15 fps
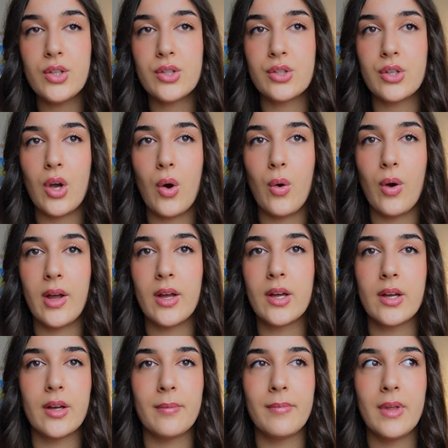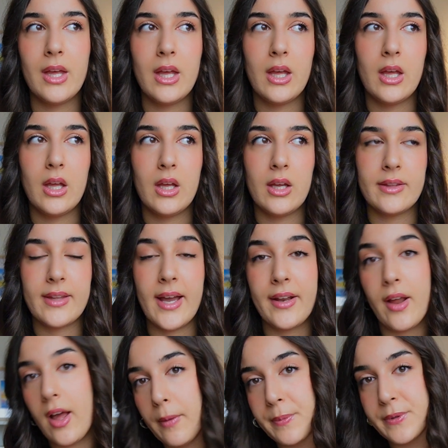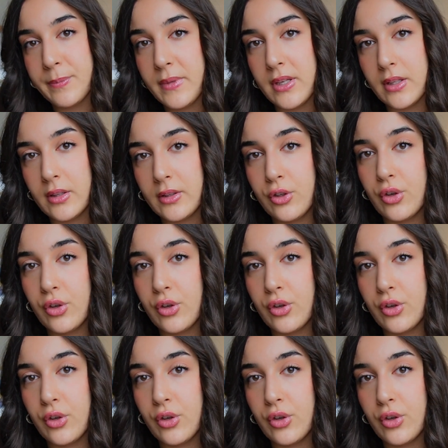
So that helps me,